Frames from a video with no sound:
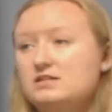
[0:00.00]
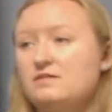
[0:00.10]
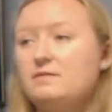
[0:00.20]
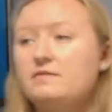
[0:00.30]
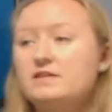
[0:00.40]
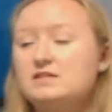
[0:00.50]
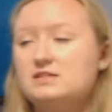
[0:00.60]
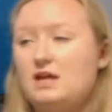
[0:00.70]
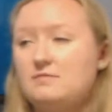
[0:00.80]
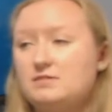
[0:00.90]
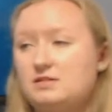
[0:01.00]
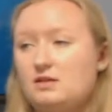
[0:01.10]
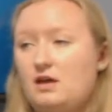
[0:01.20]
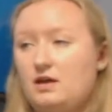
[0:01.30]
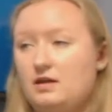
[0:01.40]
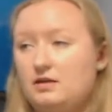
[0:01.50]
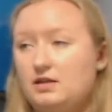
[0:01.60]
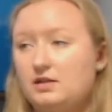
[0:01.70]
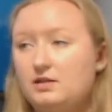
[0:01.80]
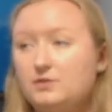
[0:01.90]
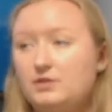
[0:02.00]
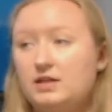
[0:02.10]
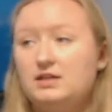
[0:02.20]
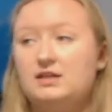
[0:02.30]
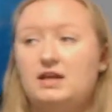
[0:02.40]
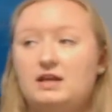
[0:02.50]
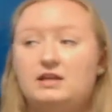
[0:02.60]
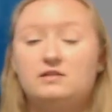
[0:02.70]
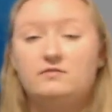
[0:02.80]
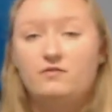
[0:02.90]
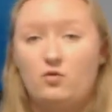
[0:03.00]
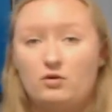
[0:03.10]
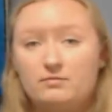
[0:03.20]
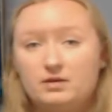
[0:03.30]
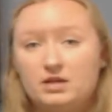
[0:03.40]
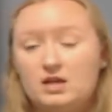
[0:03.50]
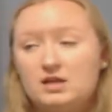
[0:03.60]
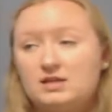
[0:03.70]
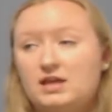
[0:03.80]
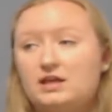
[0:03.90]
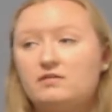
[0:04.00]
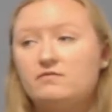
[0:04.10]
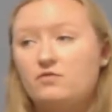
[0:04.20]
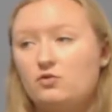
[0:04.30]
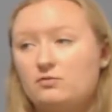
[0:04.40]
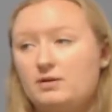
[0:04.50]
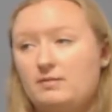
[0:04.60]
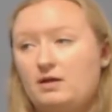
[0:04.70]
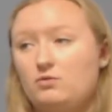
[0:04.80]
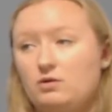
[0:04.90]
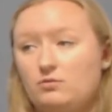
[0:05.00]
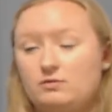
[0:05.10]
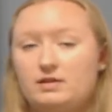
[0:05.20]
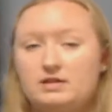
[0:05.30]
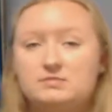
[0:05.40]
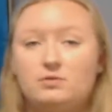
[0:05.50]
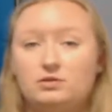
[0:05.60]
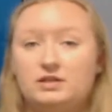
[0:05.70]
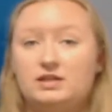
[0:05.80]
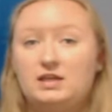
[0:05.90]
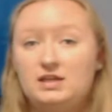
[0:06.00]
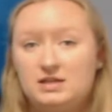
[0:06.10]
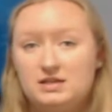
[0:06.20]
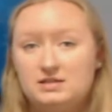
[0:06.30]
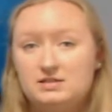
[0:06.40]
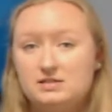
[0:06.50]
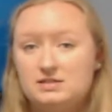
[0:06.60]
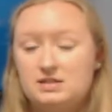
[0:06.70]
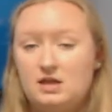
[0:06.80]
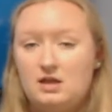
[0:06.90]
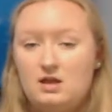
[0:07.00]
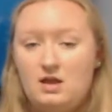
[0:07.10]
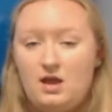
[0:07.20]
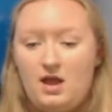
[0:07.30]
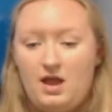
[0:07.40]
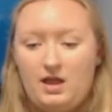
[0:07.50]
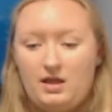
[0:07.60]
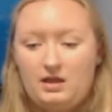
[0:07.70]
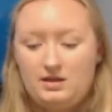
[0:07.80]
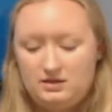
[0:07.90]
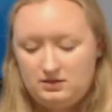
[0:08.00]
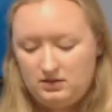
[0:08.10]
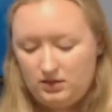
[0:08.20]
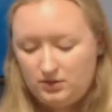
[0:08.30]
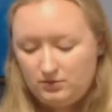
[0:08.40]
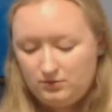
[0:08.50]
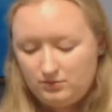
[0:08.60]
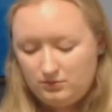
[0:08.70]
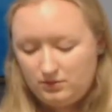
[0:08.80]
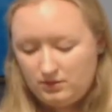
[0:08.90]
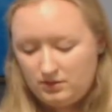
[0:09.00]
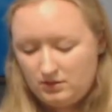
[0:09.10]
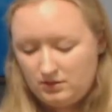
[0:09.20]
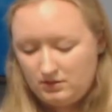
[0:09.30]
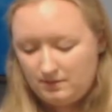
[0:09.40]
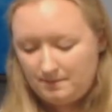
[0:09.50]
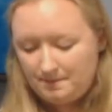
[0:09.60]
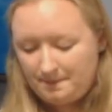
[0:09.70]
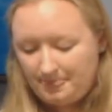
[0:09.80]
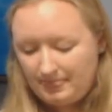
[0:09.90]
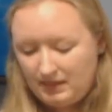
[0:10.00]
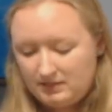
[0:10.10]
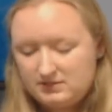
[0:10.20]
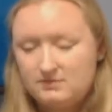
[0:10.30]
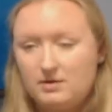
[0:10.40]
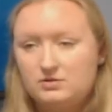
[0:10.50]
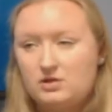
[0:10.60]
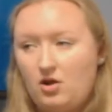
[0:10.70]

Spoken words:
Some of these steps included getting informed about what workplace bullying is and who is the most